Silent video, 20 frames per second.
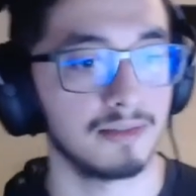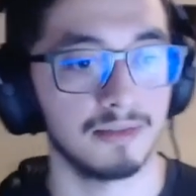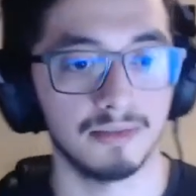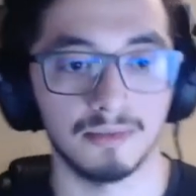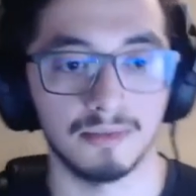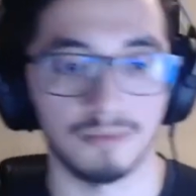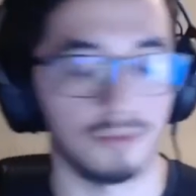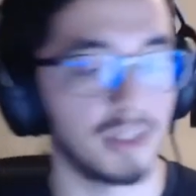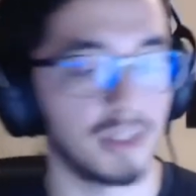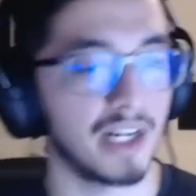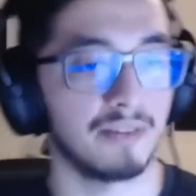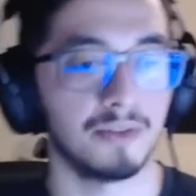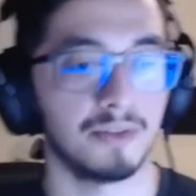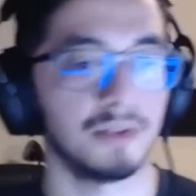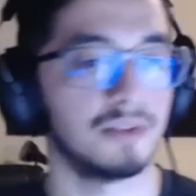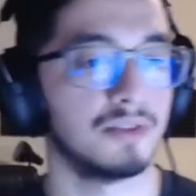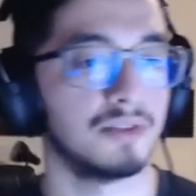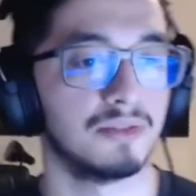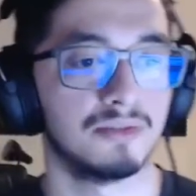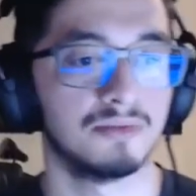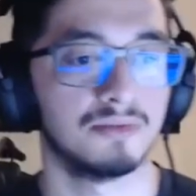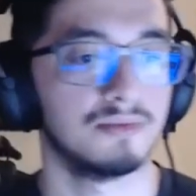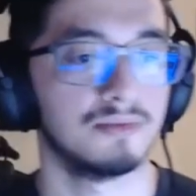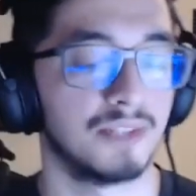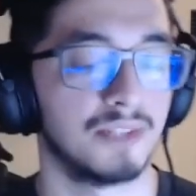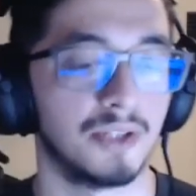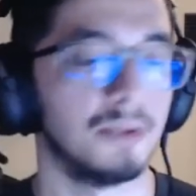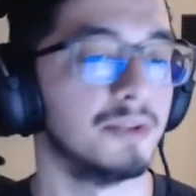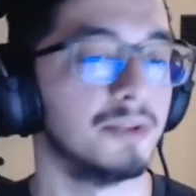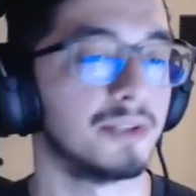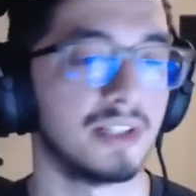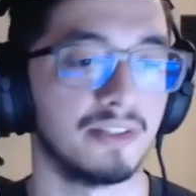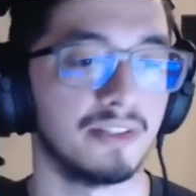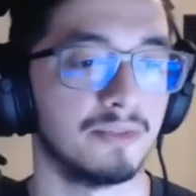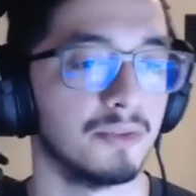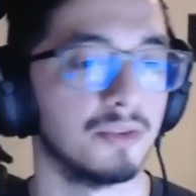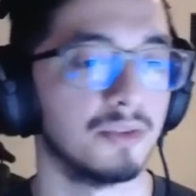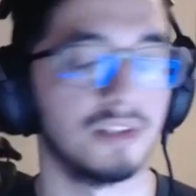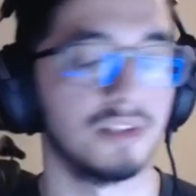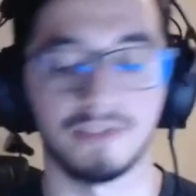whatever they're looking
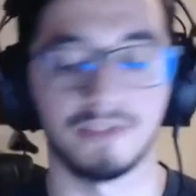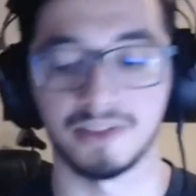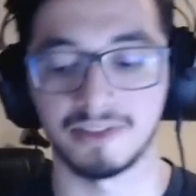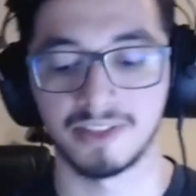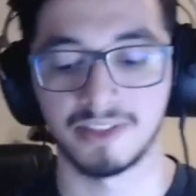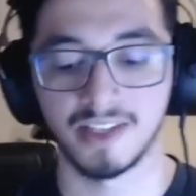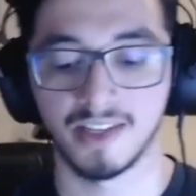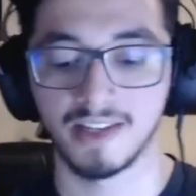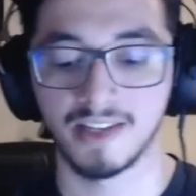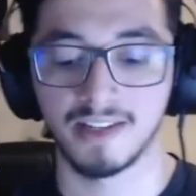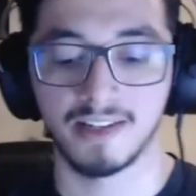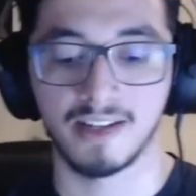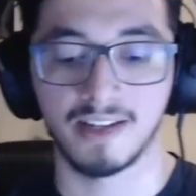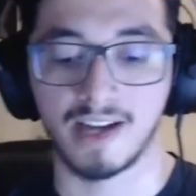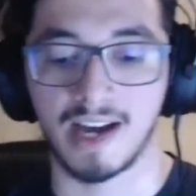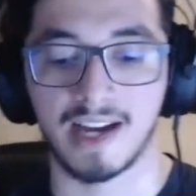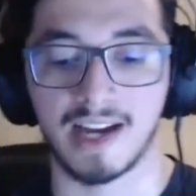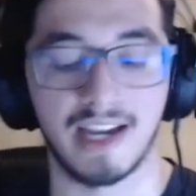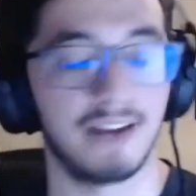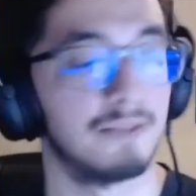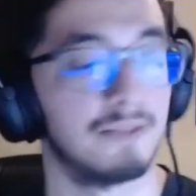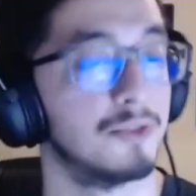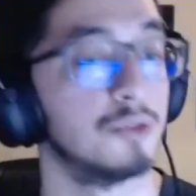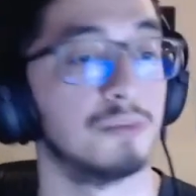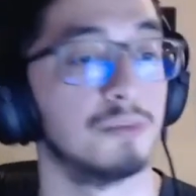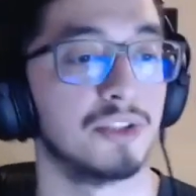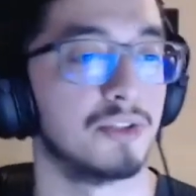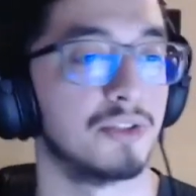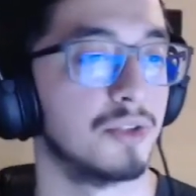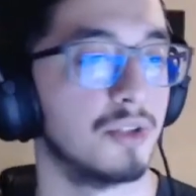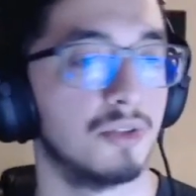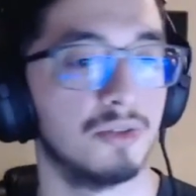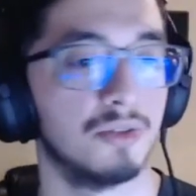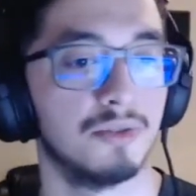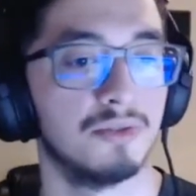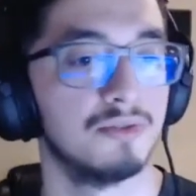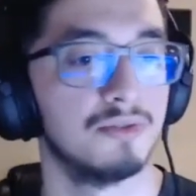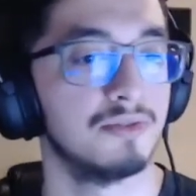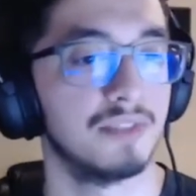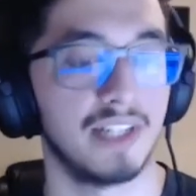for, if it's I have room to
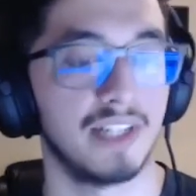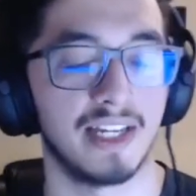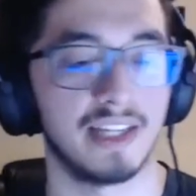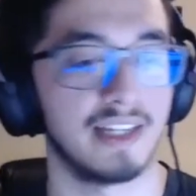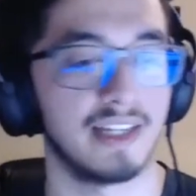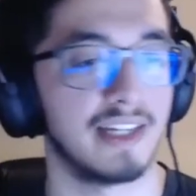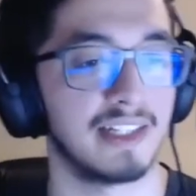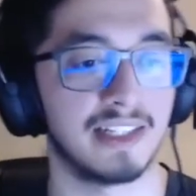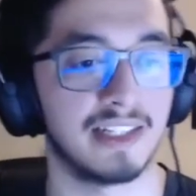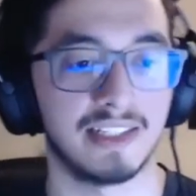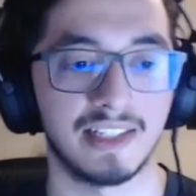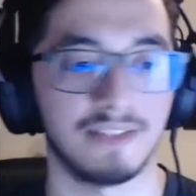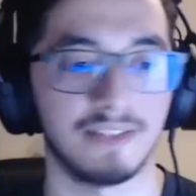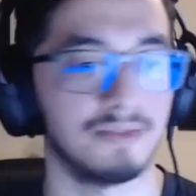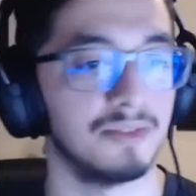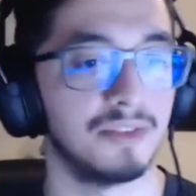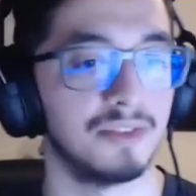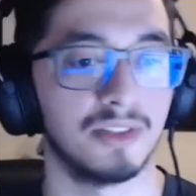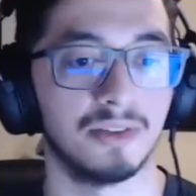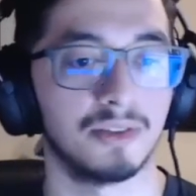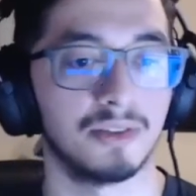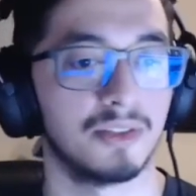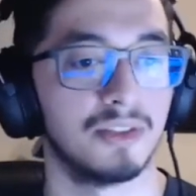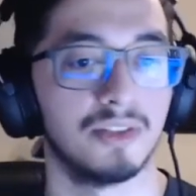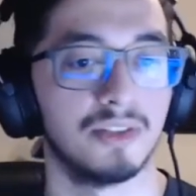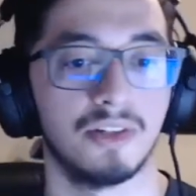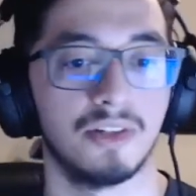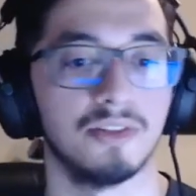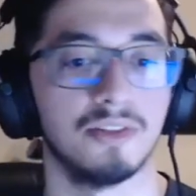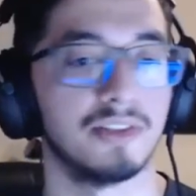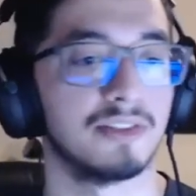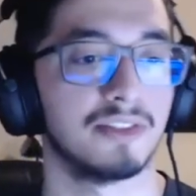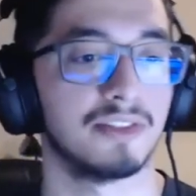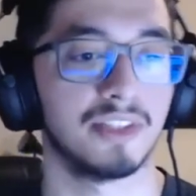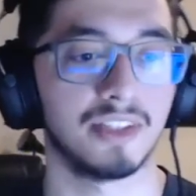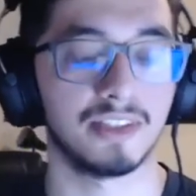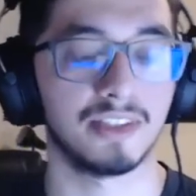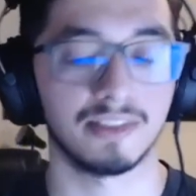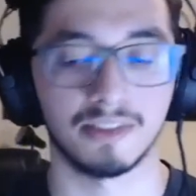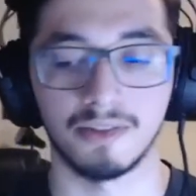grow and I could definitely learn all these
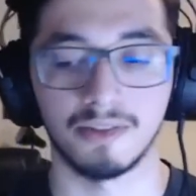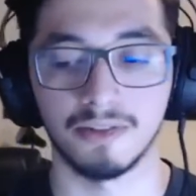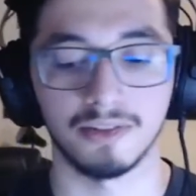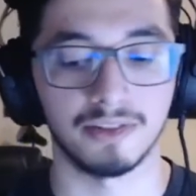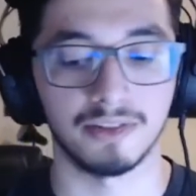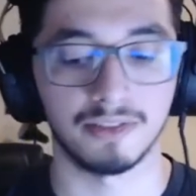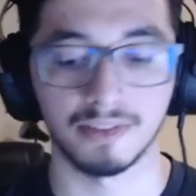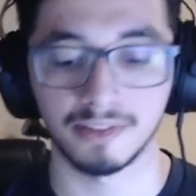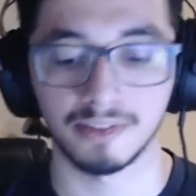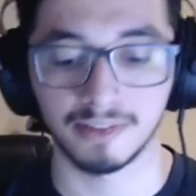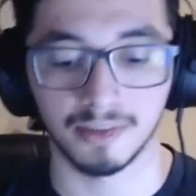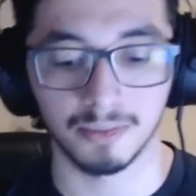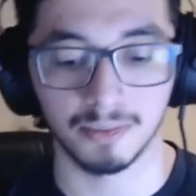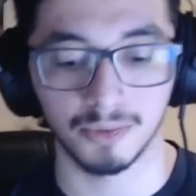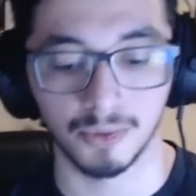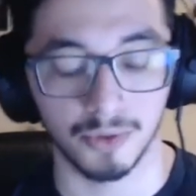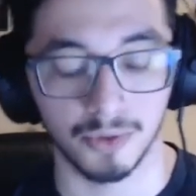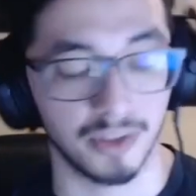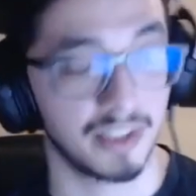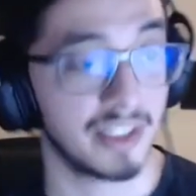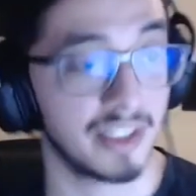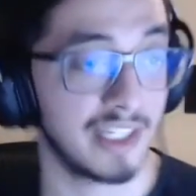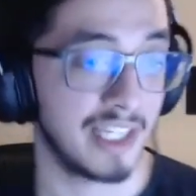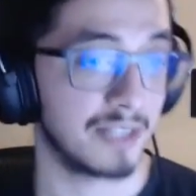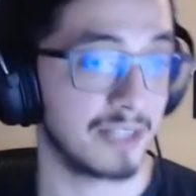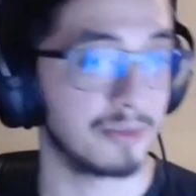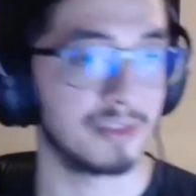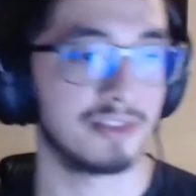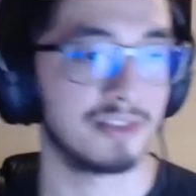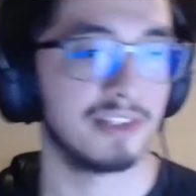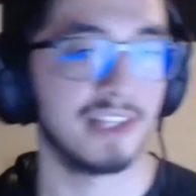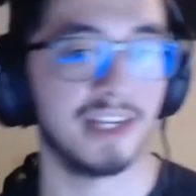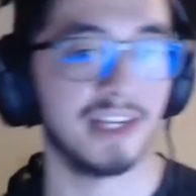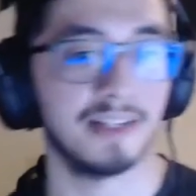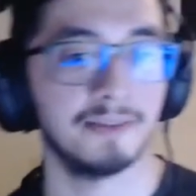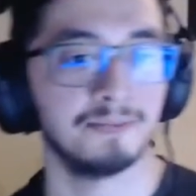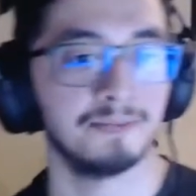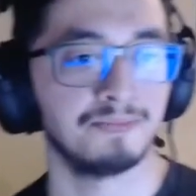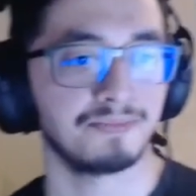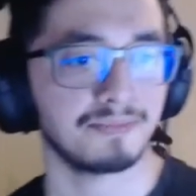things and all these systems, well, then cater it to
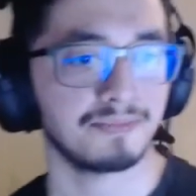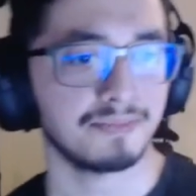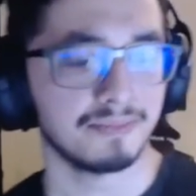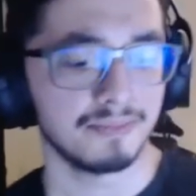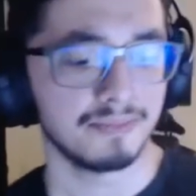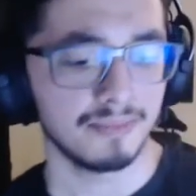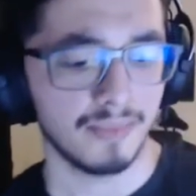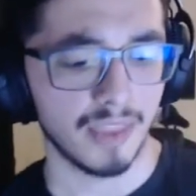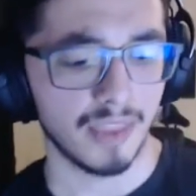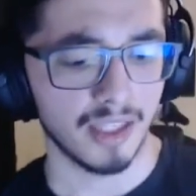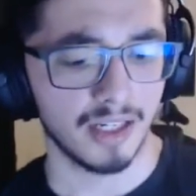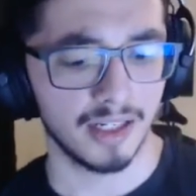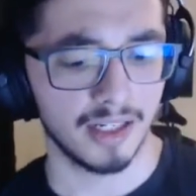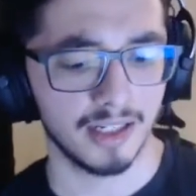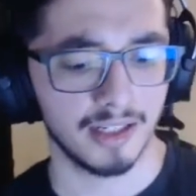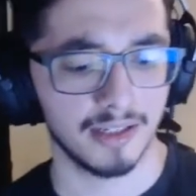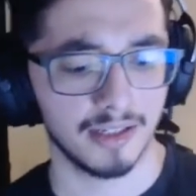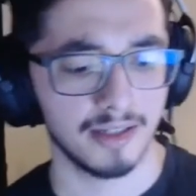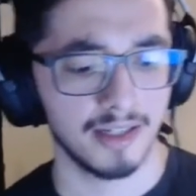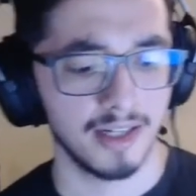that.